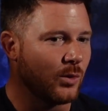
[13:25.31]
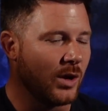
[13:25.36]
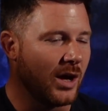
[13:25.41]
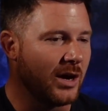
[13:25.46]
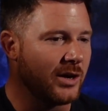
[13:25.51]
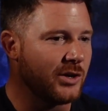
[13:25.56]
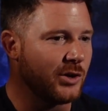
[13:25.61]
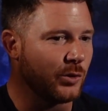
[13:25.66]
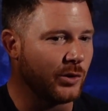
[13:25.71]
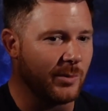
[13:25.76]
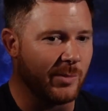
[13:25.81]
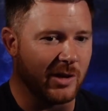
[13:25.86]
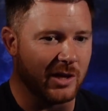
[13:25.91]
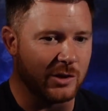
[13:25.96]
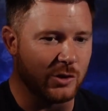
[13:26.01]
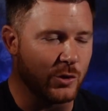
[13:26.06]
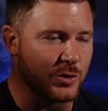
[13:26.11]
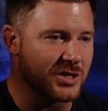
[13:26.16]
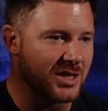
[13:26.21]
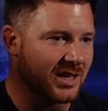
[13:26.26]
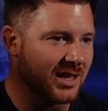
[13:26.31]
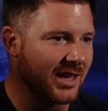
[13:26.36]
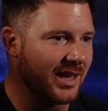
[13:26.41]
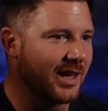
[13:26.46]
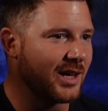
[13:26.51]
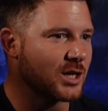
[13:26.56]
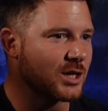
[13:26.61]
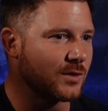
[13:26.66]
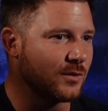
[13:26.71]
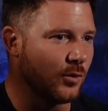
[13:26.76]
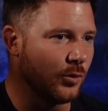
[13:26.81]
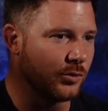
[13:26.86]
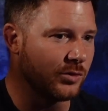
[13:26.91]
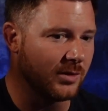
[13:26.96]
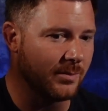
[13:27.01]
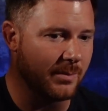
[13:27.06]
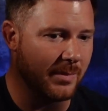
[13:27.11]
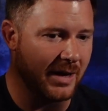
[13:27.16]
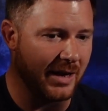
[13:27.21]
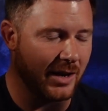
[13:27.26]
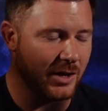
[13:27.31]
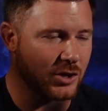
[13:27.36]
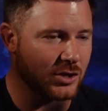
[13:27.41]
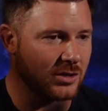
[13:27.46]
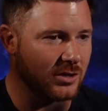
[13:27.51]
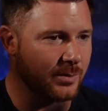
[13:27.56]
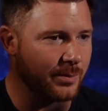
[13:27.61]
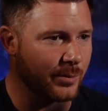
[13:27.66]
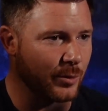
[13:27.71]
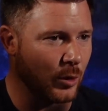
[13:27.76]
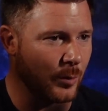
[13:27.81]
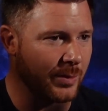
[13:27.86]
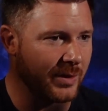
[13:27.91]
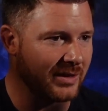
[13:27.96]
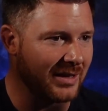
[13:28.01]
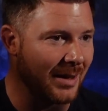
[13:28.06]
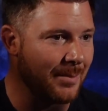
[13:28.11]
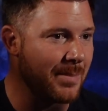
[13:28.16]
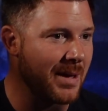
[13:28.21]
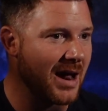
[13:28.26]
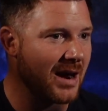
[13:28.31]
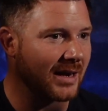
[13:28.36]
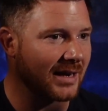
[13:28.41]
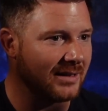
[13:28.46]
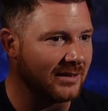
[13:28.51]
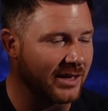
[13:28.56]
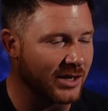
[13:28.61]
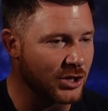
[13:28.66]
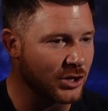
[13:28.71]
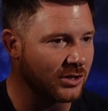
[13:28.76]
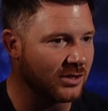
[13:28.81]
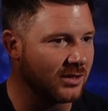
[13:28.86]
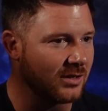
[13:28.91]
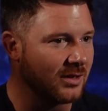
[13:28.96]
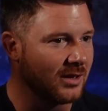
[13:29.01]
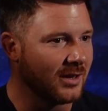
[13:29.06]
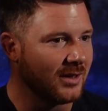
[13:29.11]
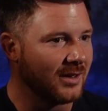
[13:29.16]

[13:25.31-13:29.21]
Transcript: Are you going to be able to use the cash flow to manage the property to a better condition to